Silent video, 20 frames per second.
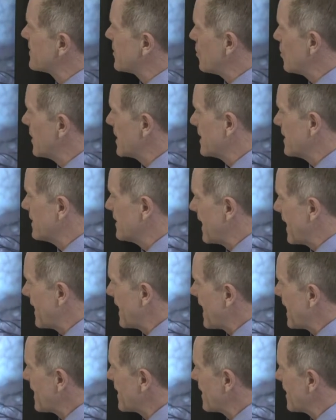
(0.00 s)
that we can then
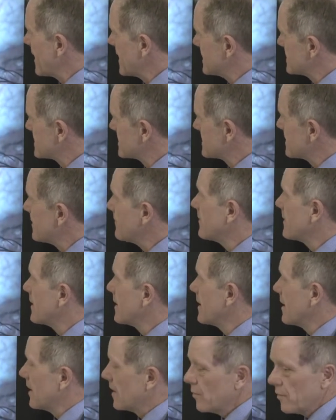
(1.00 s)
analyze.
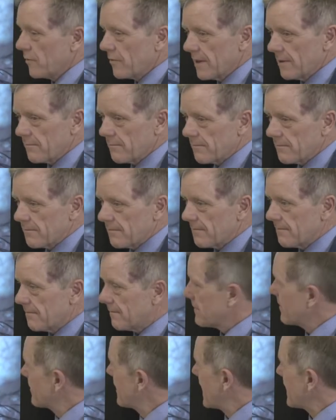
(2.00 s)
And
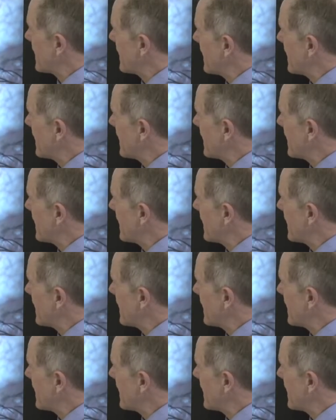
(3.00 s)
that